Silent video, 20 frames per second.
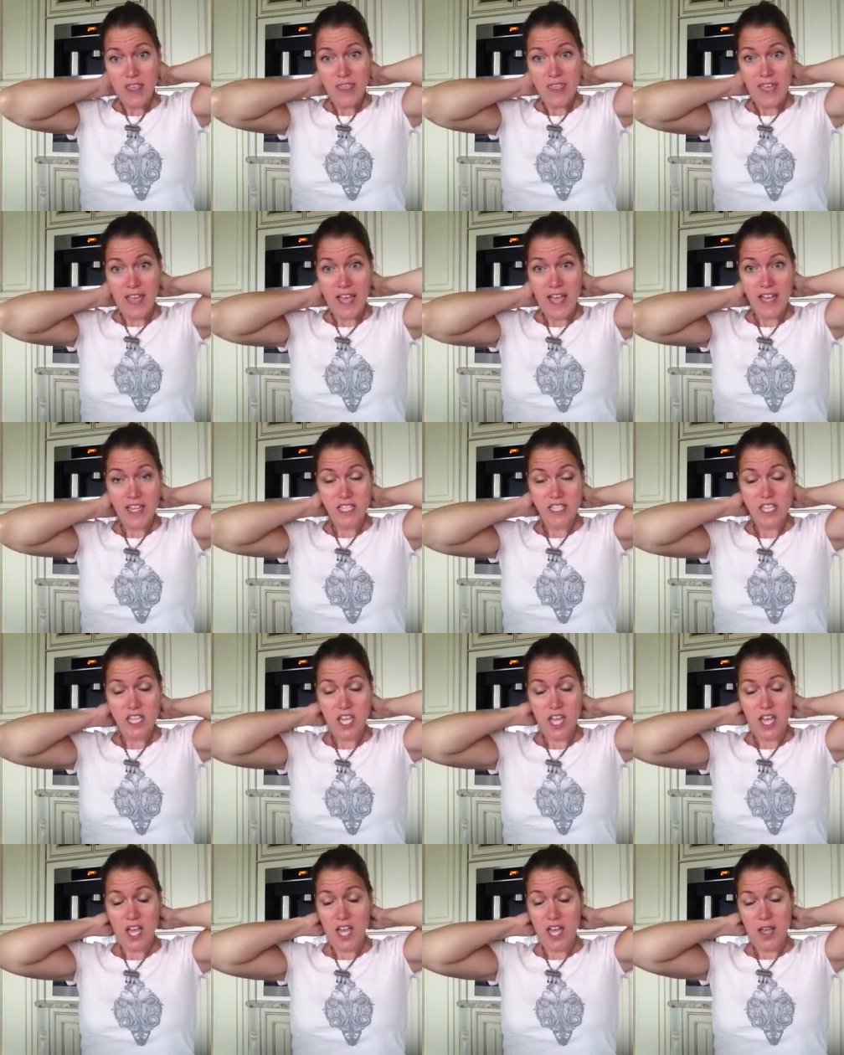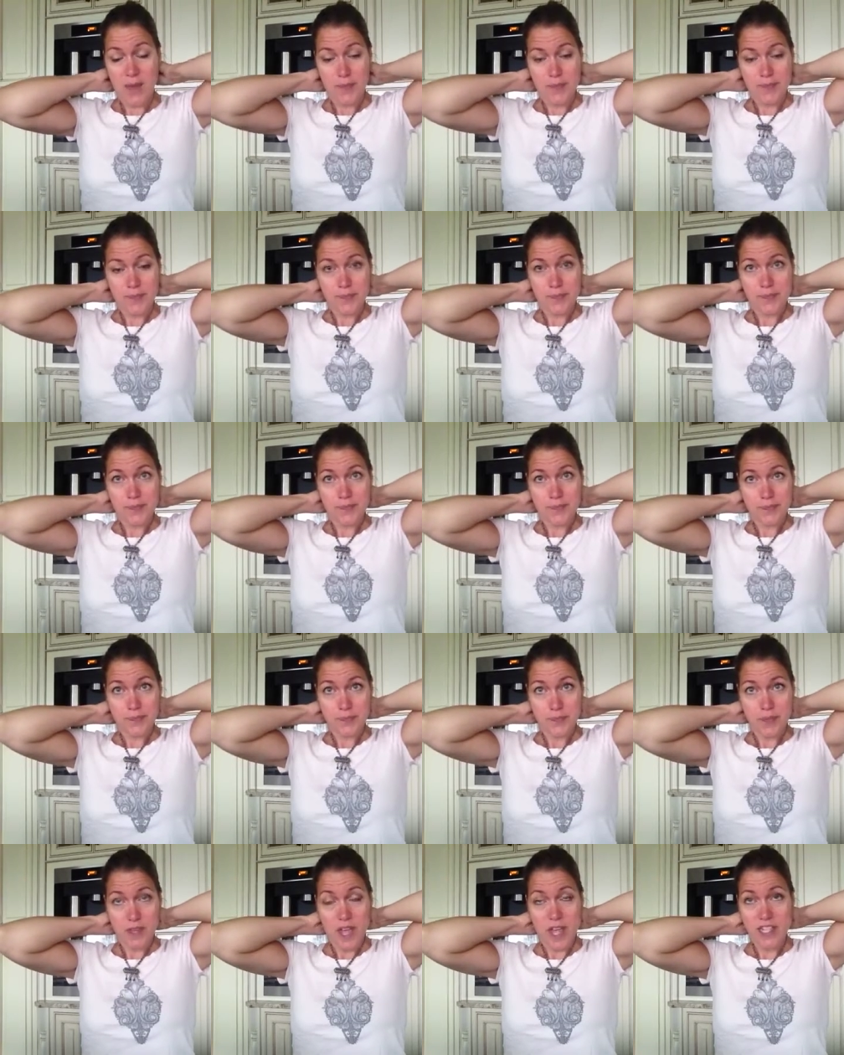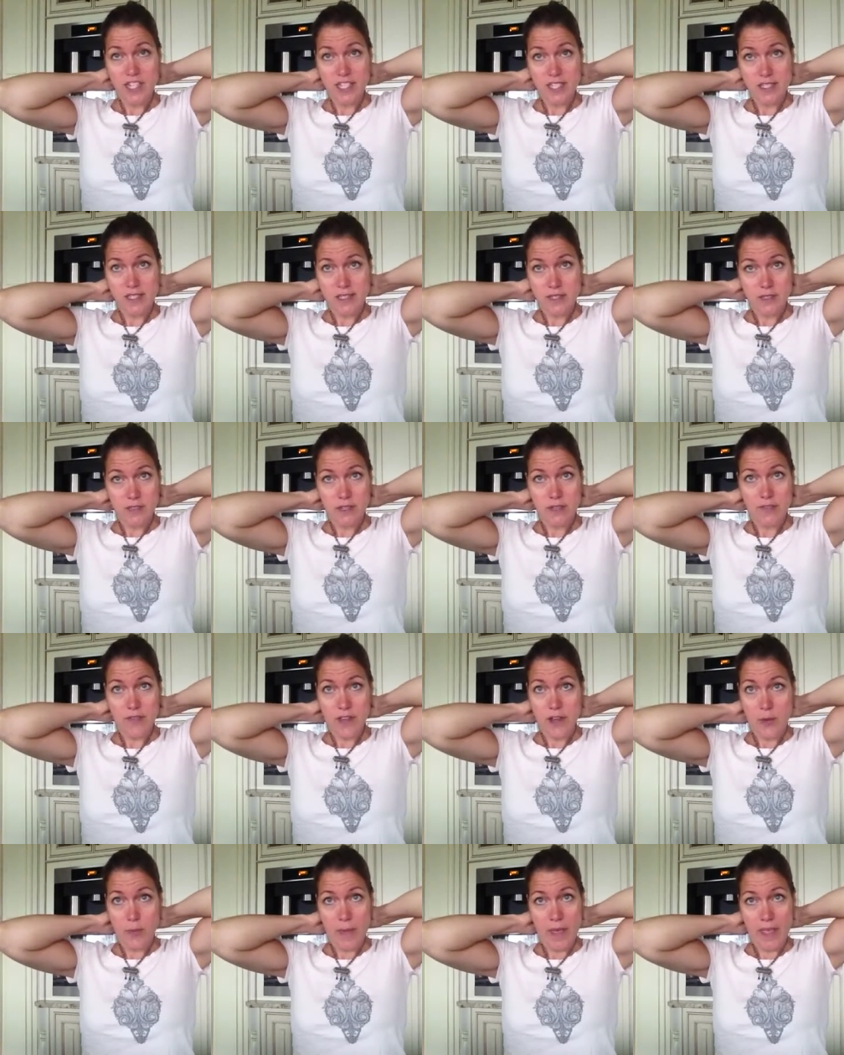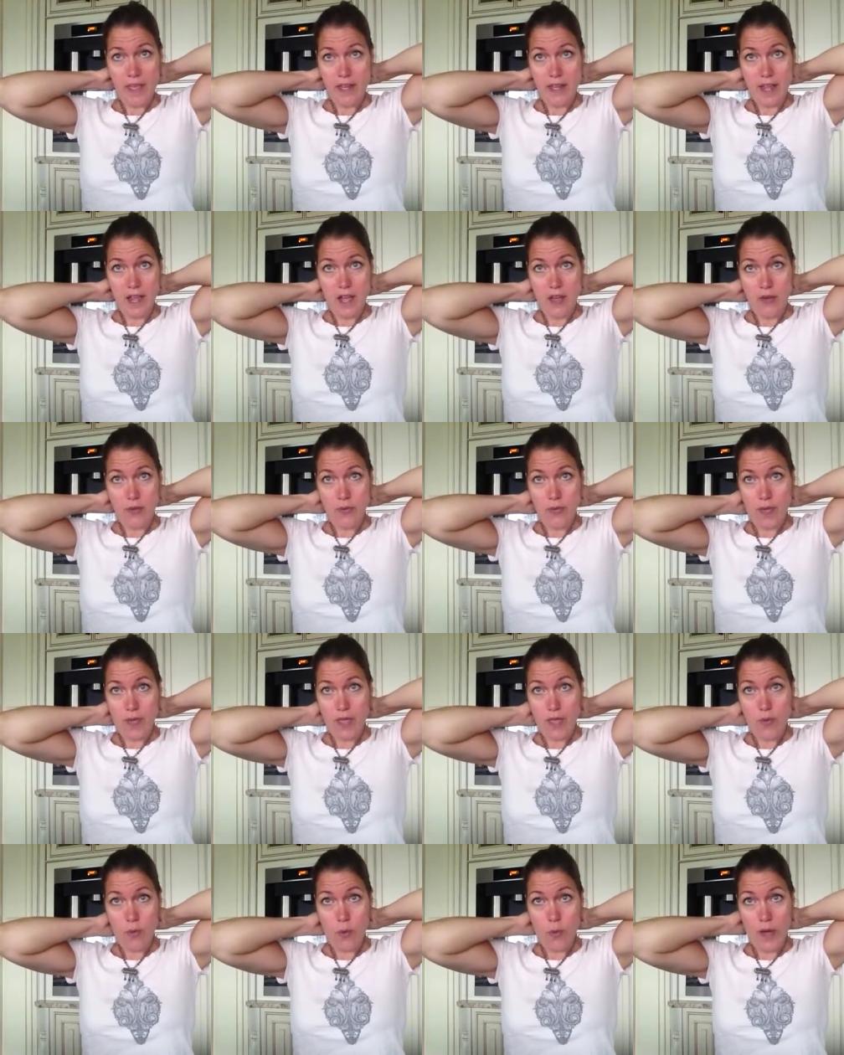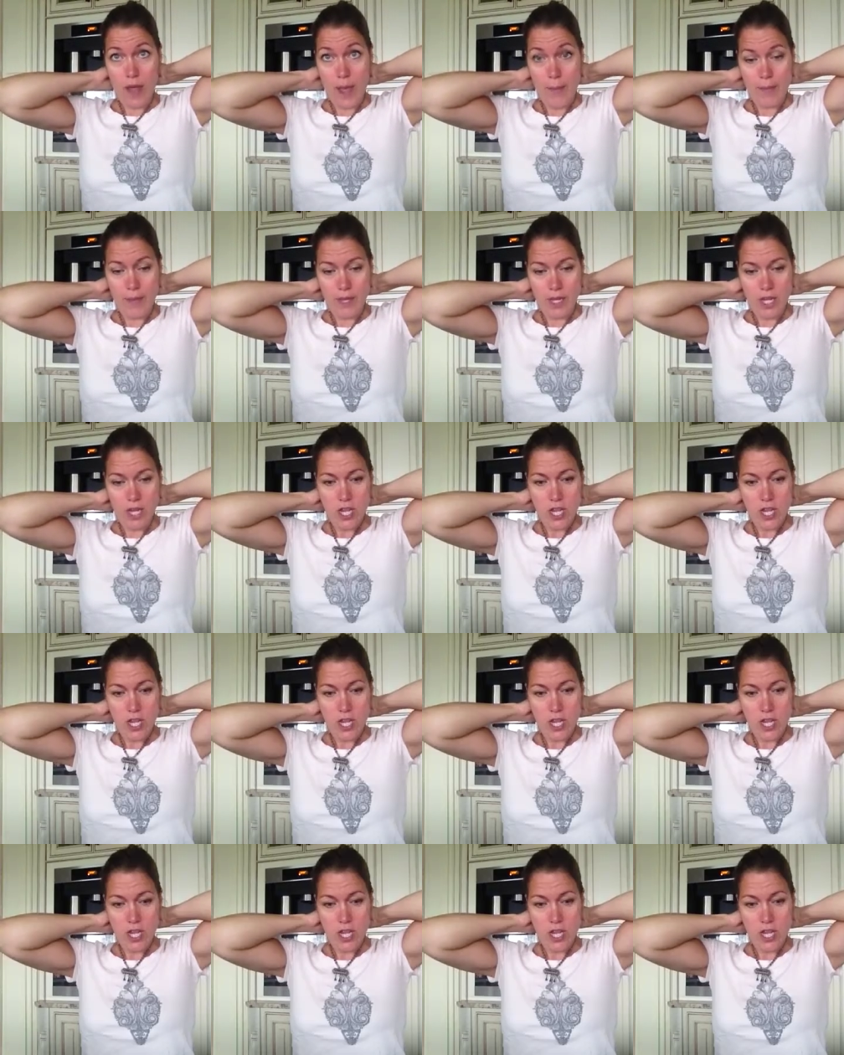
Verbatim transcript: that um, I just, if I don't make it now, it won't happen.